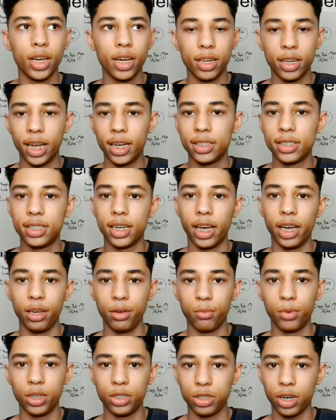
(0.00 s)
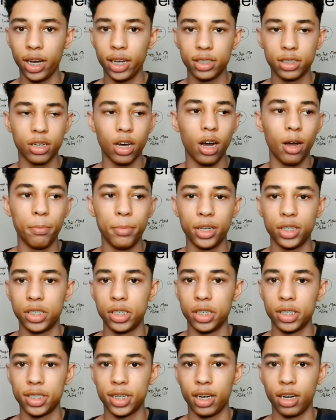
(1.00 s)
Let's say we try to start a
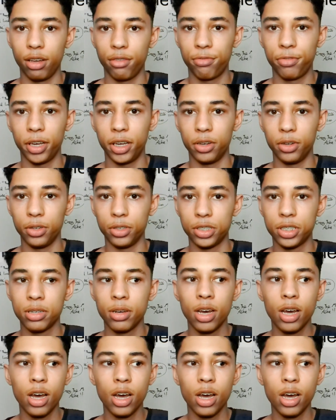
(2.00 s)
business and it fails.